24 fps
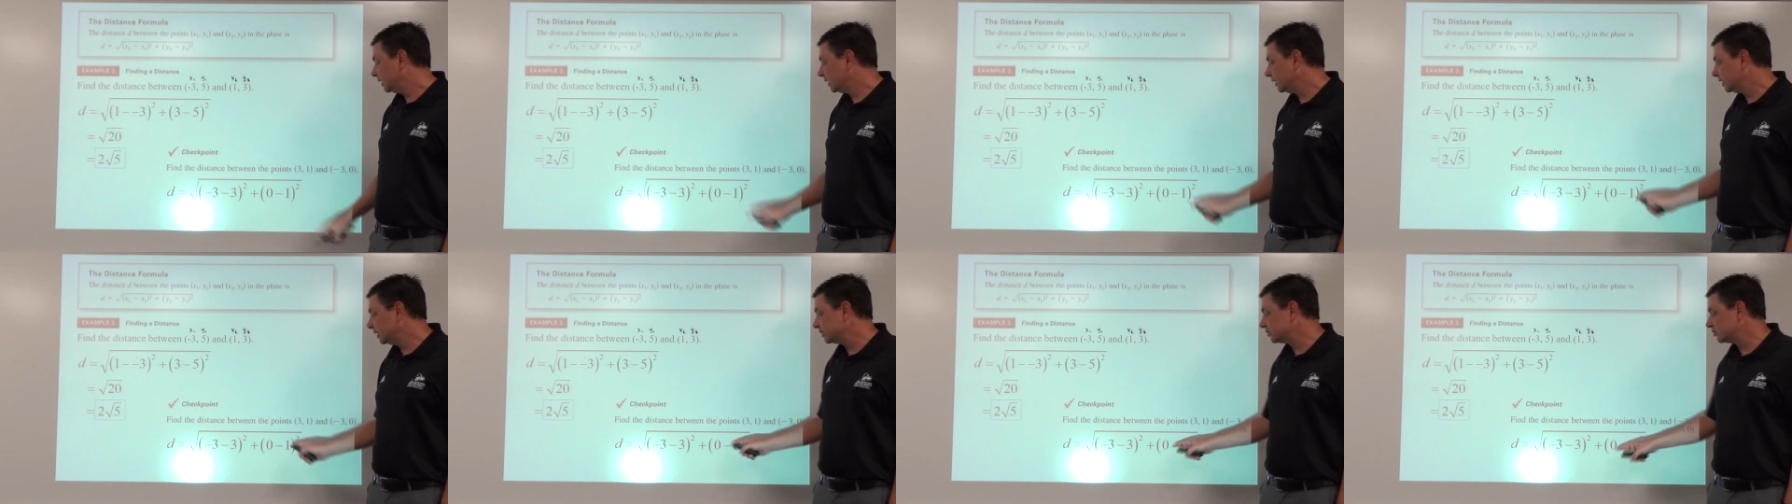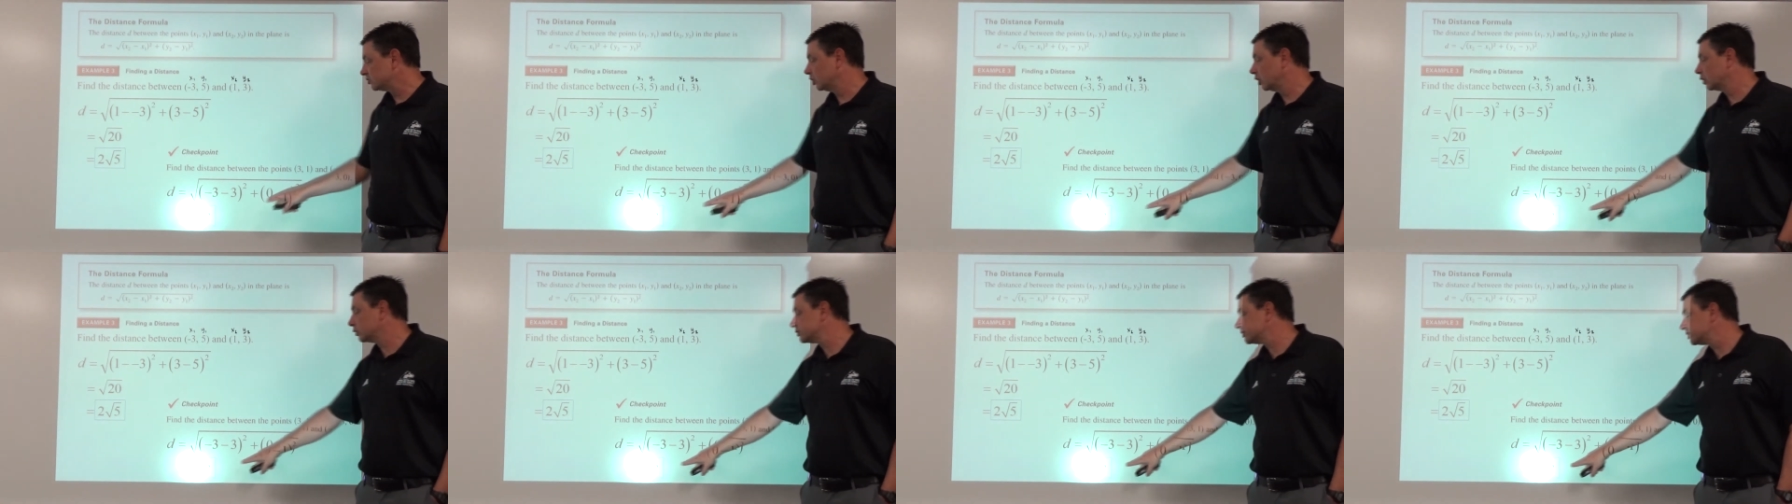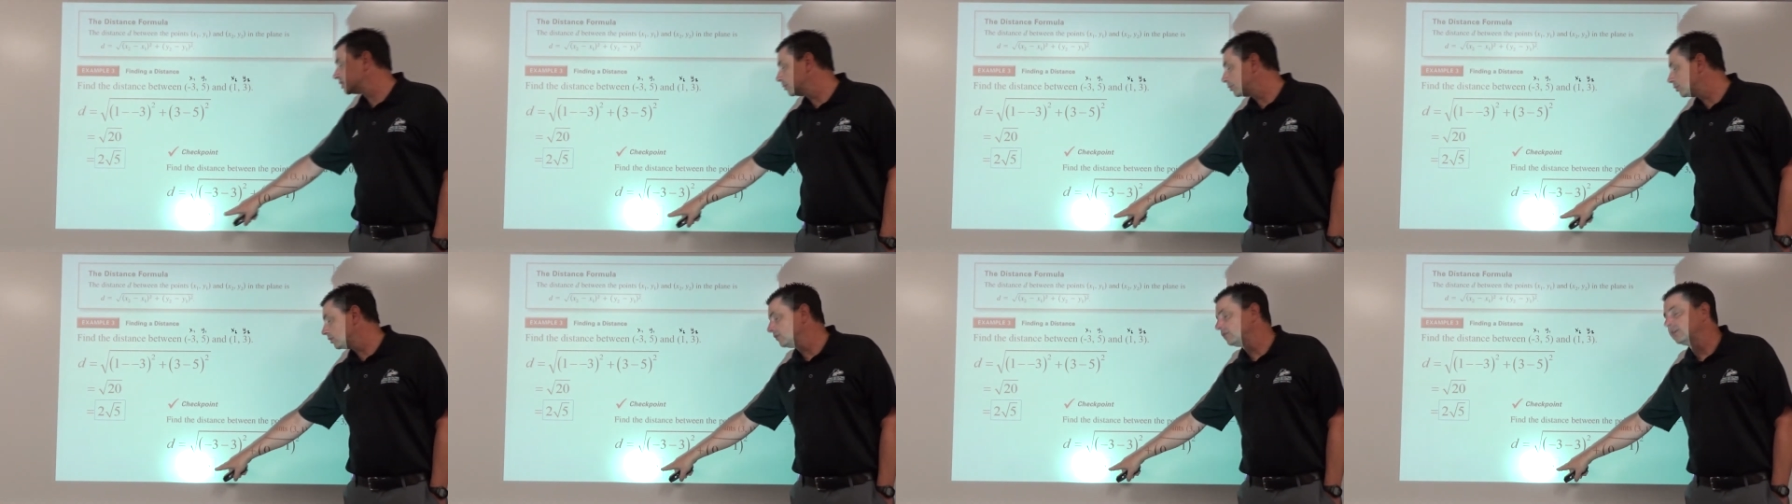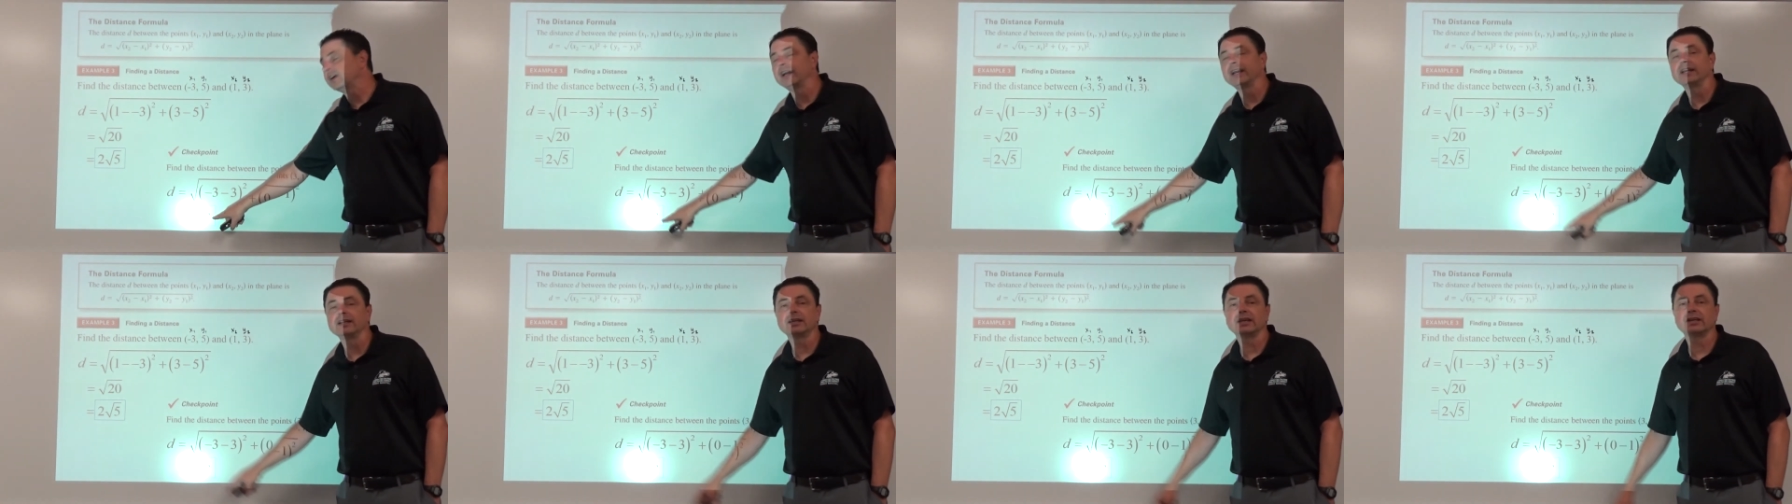is no
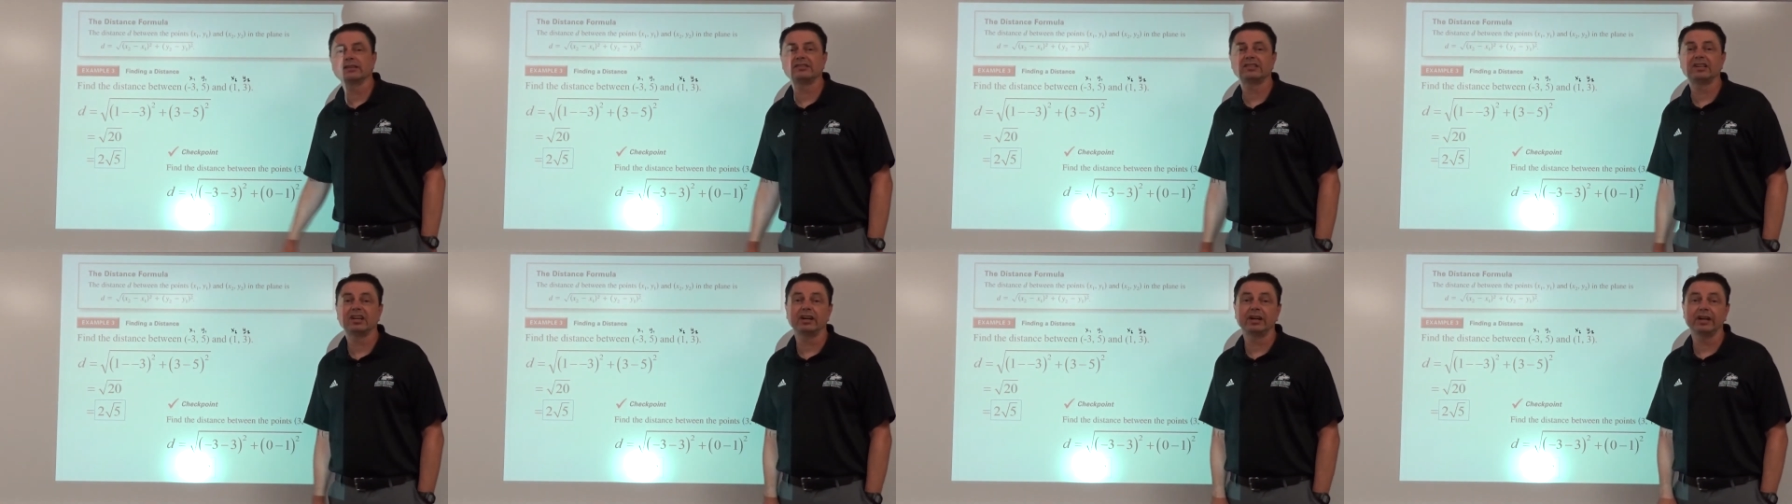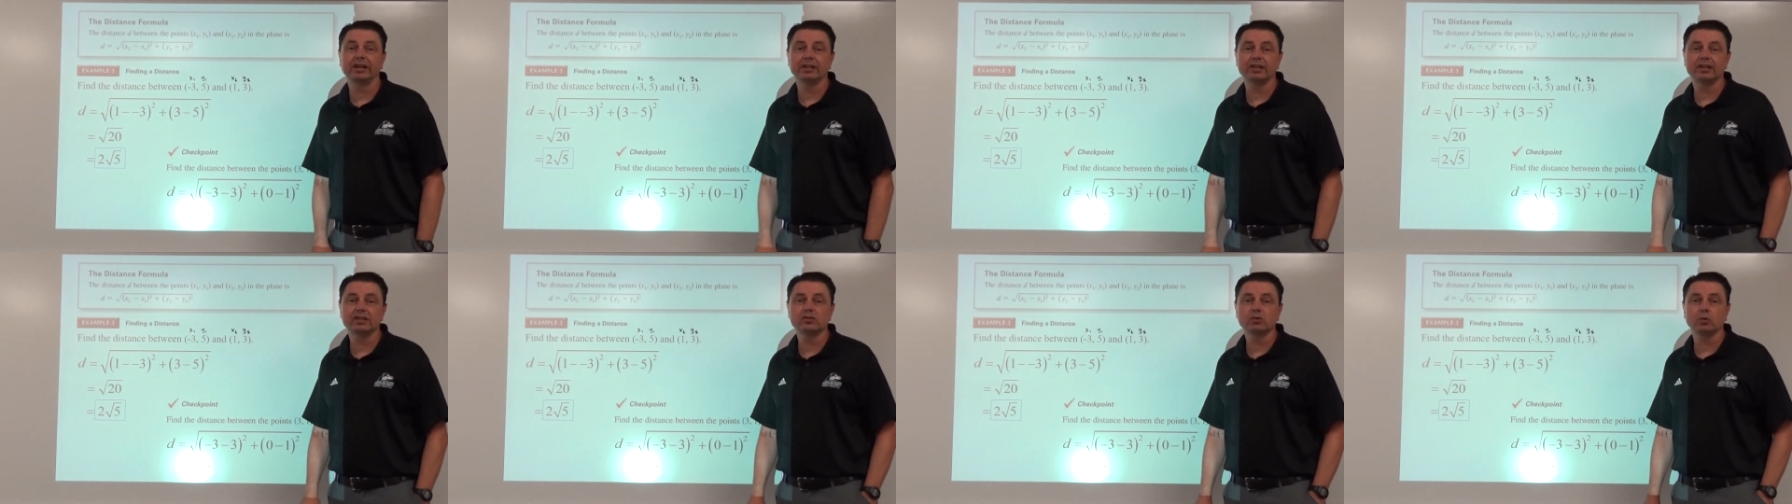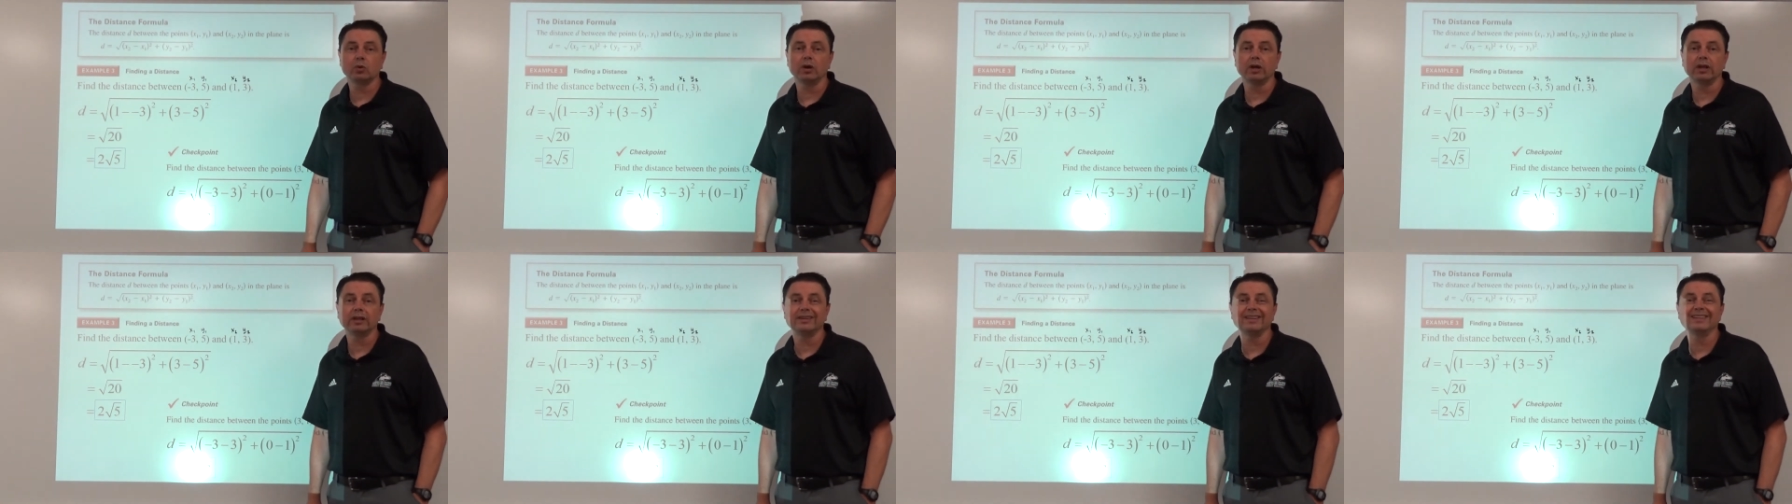simplifying necessary on this one.